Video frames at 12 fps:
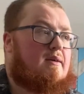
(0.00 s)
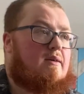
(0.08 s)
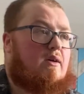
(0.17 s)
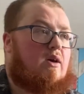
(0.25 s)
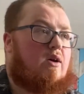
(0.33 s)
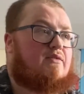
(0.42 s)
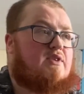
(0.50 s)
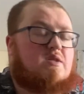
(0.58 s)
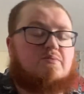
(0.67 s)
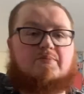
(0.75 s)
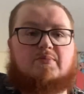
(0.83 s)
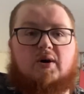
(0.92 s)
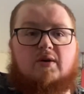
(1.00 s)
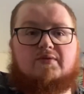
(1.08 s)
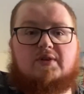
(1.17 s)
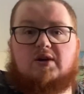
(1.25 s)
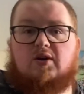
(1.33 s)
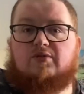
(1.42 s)
off
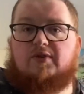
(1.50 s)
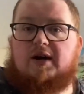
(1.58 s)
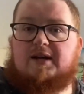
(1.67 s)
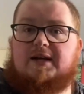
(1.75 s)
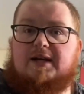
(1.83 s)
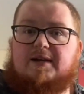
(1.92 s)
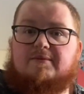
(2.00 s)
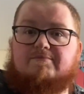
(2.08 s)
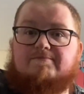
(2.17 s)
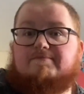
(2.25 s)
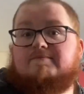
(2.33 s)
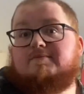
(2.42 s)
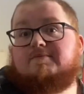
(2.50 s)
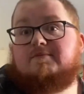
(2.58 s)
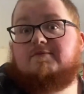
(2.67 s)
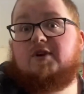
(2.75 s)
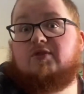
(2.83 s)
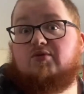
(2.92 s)
the cuff idea,
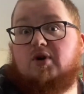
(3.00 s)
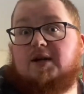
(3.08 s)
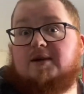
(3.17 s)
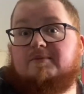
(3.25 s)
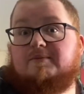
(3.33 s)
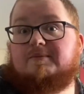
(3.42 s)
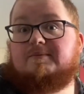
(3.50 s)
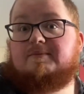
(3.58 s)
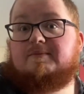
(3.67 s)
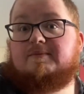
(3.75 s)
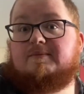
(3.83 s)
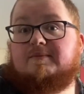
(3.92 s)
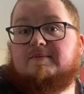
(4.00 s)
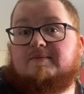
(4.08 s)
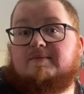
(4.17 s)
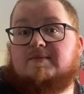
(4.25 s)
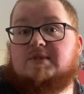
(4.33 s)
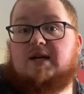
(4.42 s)
feel free.
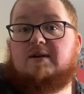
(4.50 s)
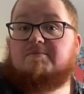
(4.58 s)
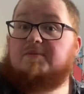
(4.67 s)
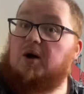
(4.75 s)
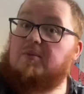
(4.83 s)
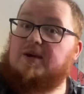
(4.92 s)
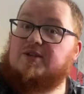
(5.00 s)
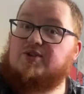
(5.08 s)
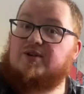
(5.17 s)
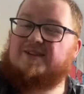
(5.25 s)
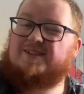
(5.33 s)
So, hope you enjoy.